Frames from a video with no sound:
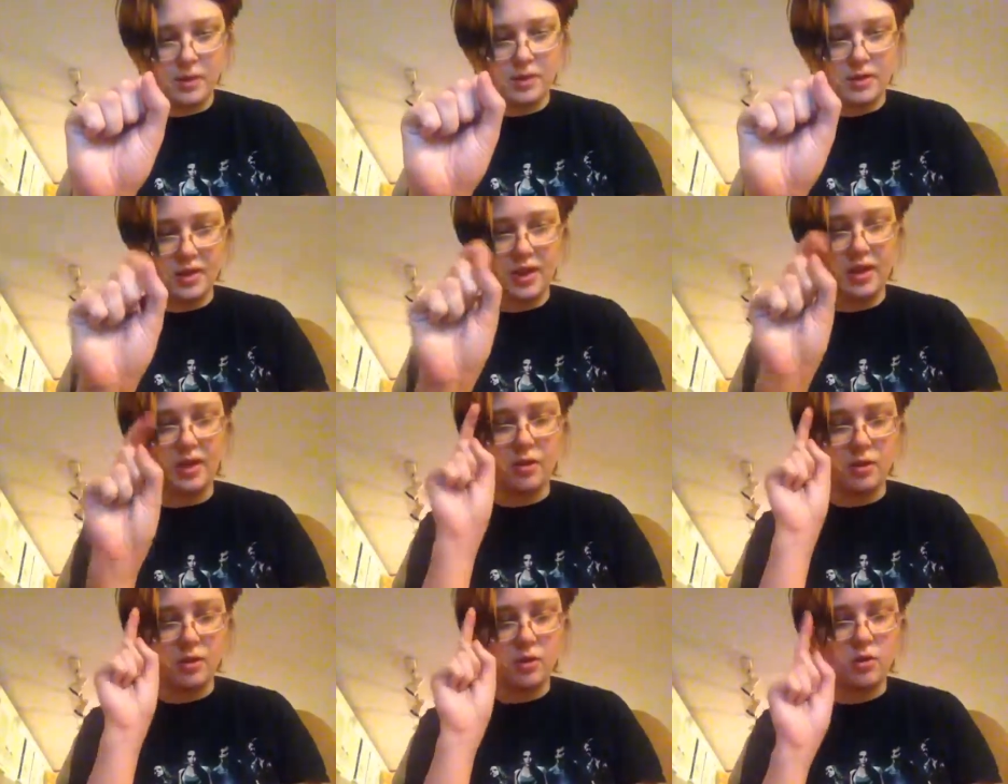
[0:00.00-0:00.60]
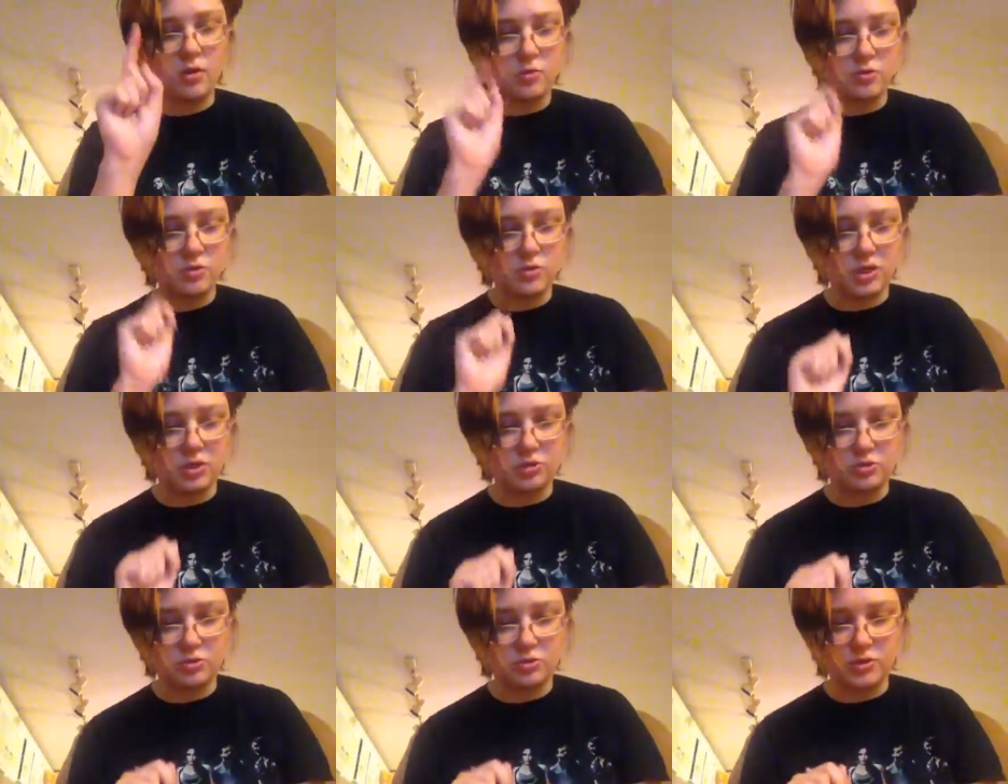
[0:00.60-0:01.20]
Then was
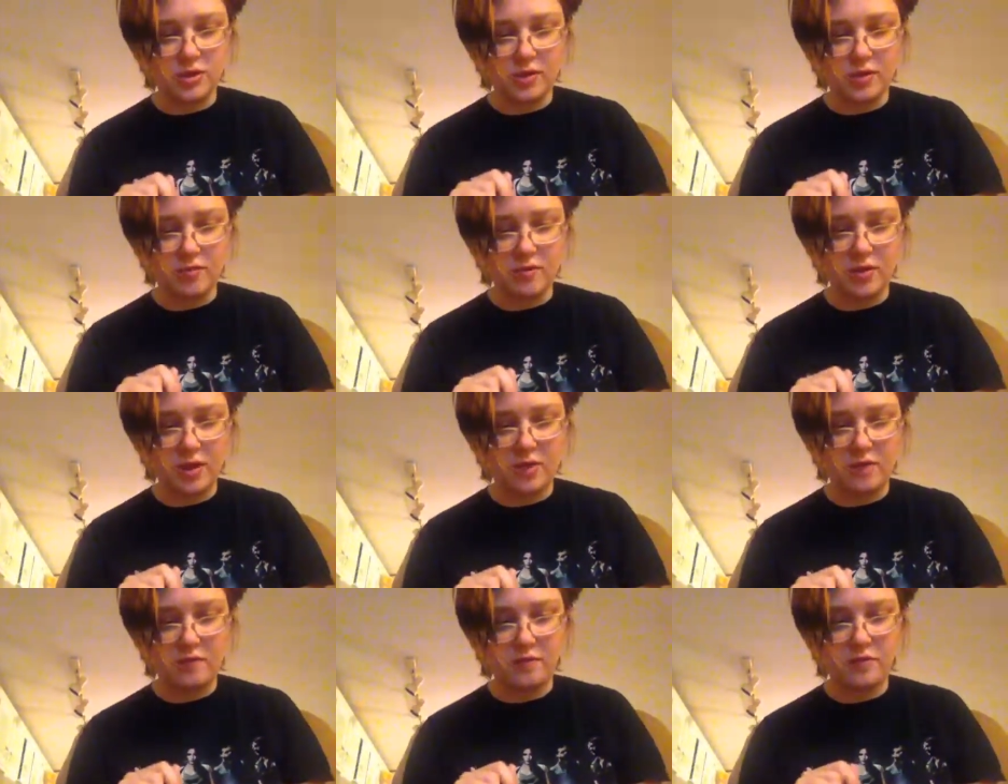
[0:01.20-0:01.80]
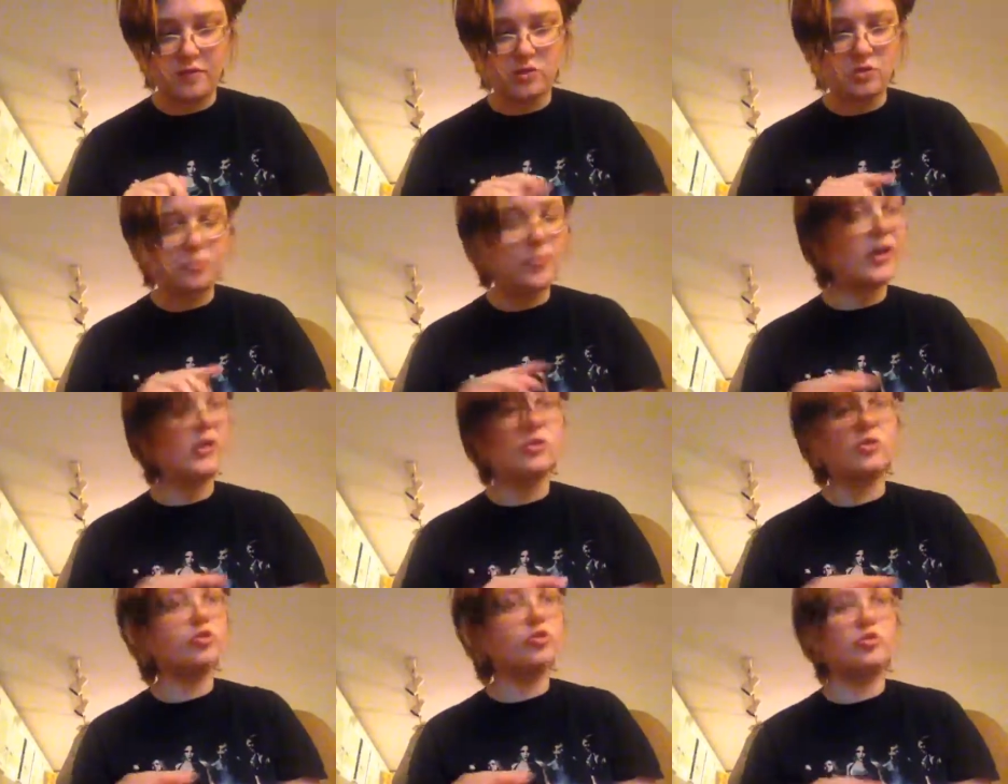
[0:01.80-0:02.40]
I truly afraid, for
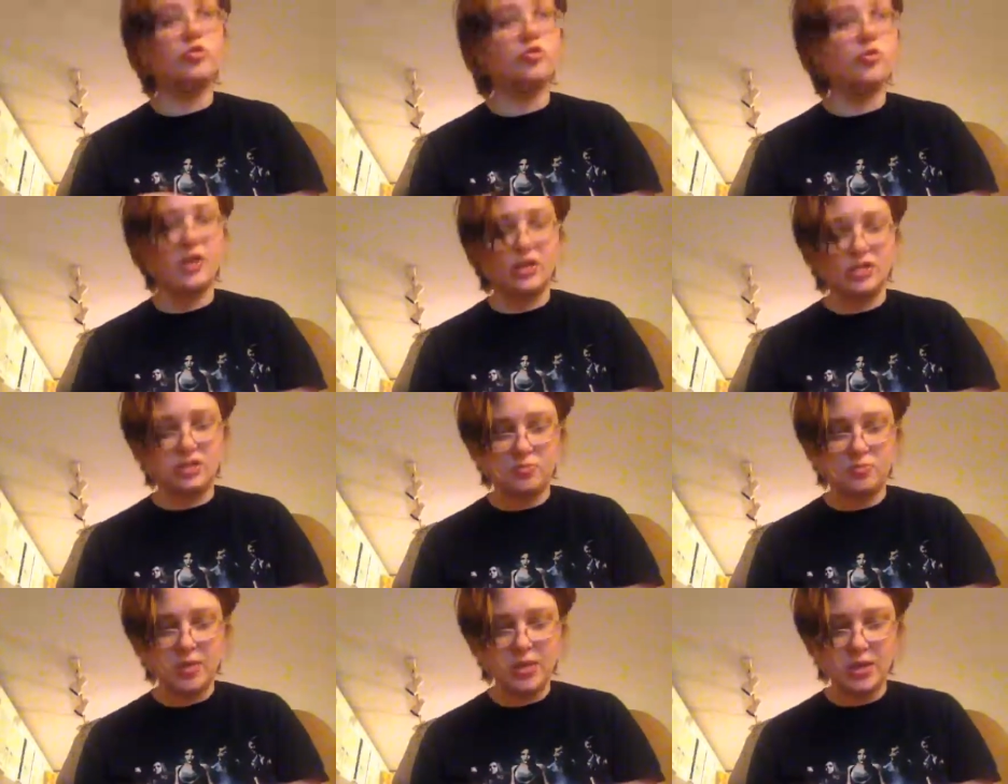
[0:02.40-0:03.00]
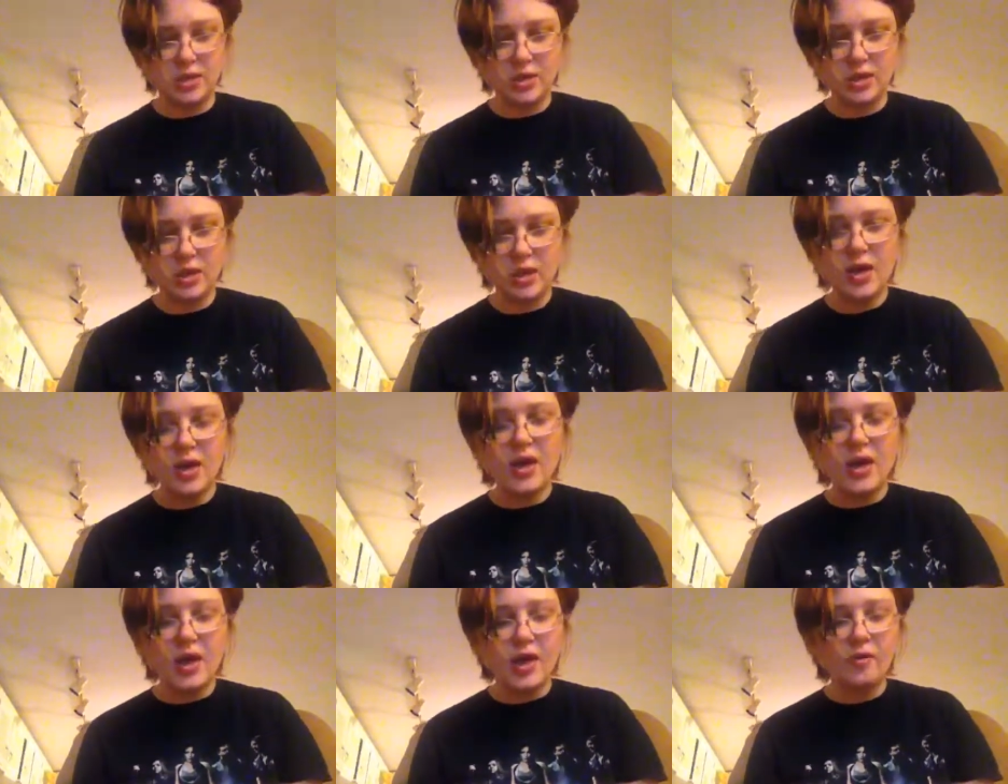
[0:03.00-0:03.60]
specters do not speak,
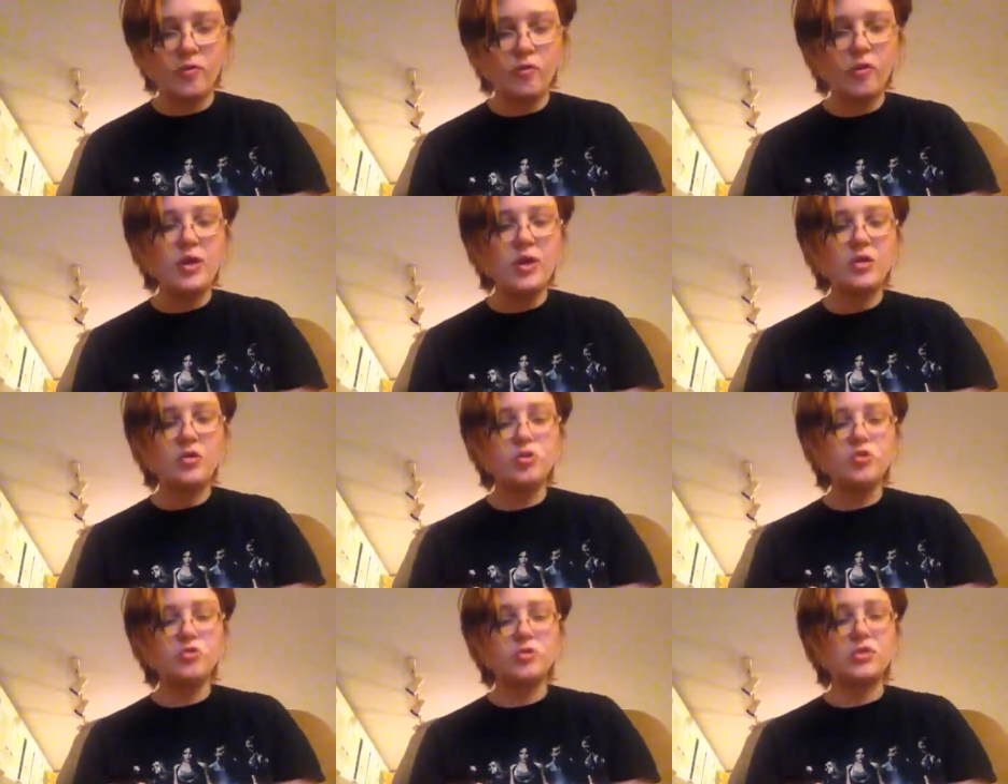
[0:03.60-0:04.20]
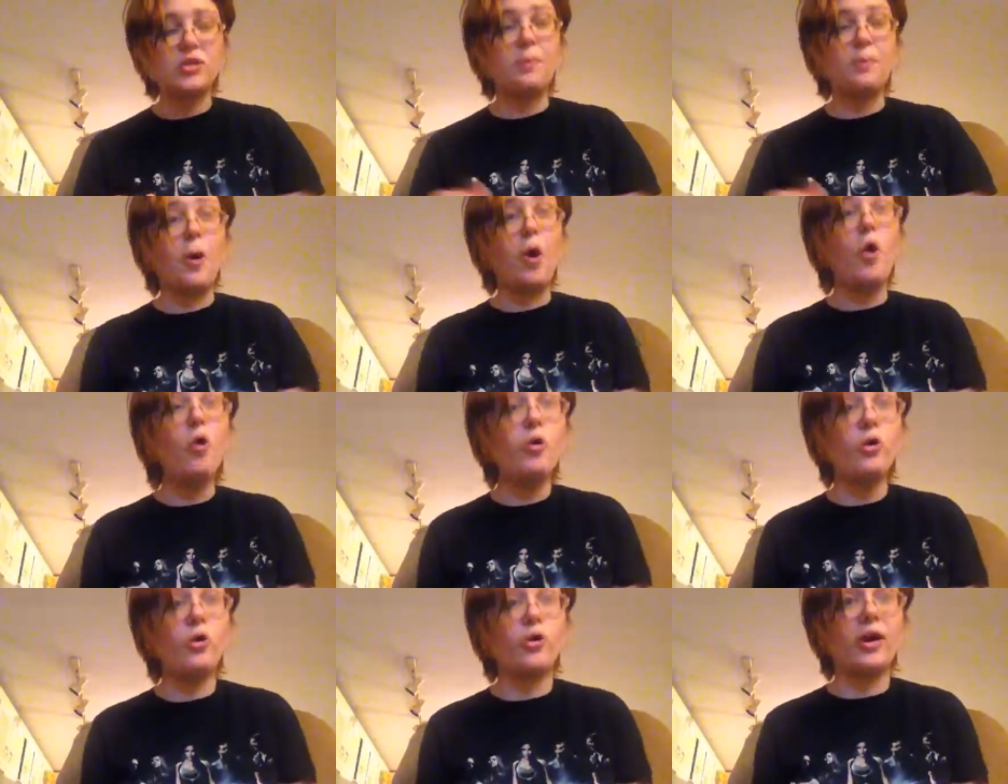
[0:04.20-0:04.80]
and of what use was a
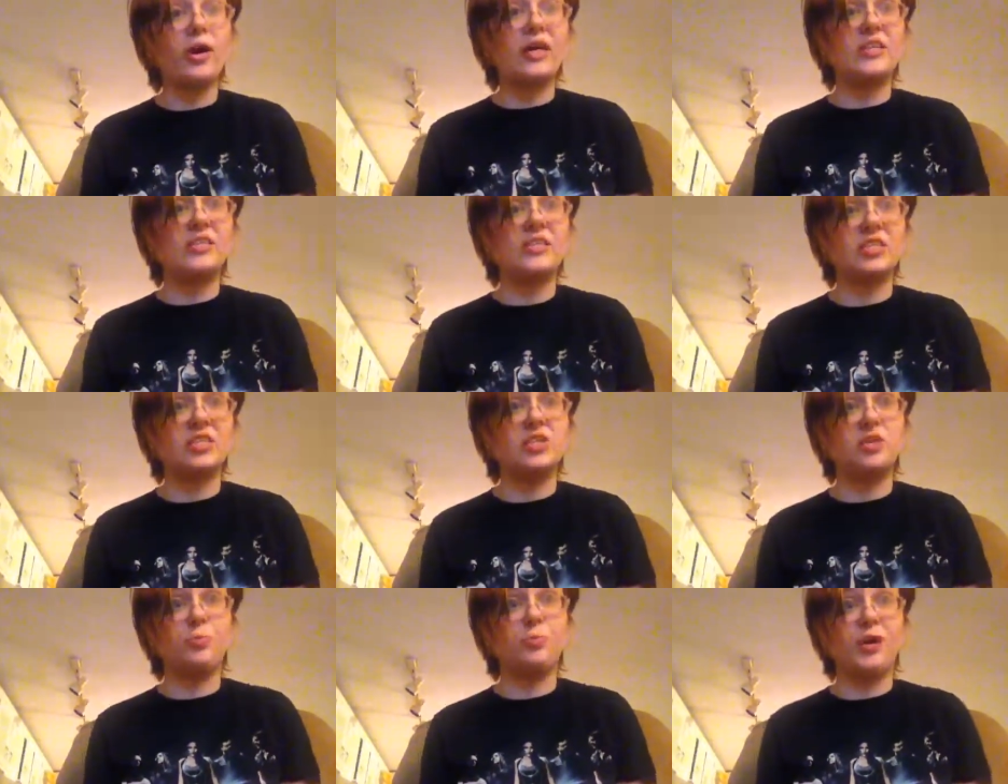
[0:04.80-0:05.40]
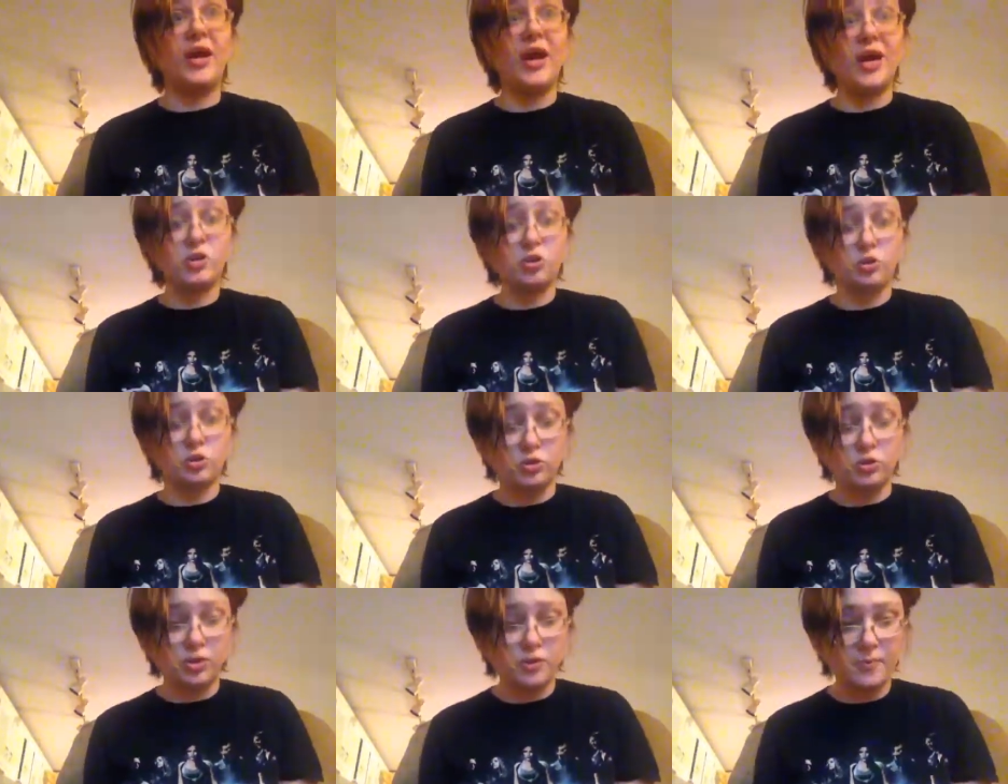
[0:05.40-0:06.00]
poker against the
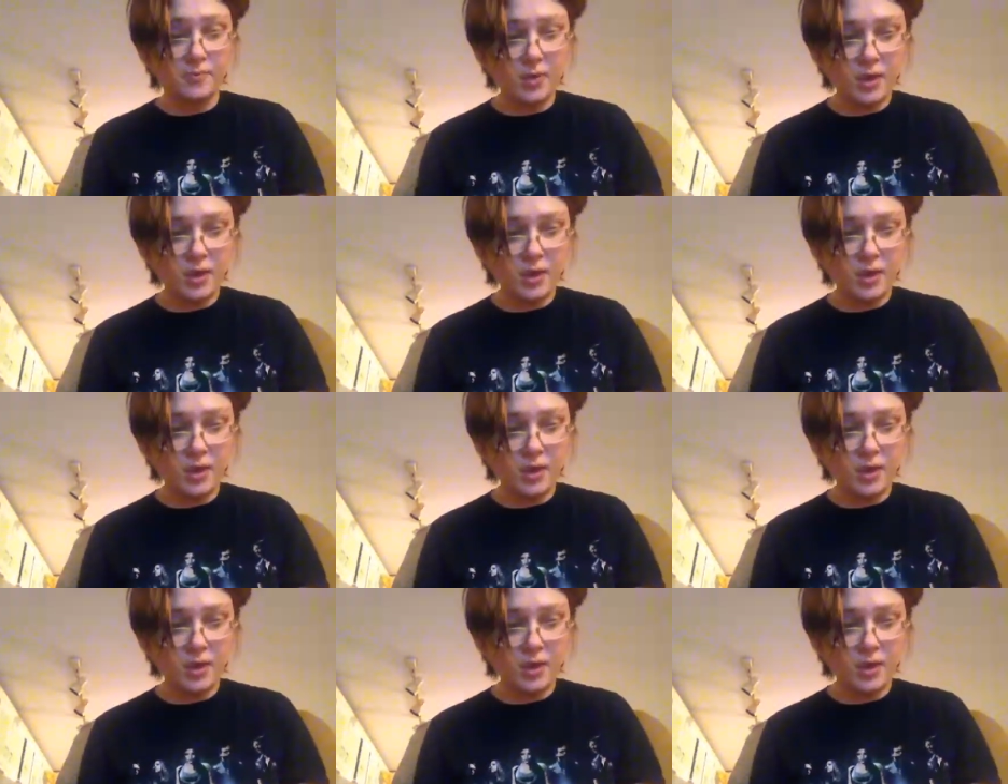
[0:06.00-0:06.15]
supernatural?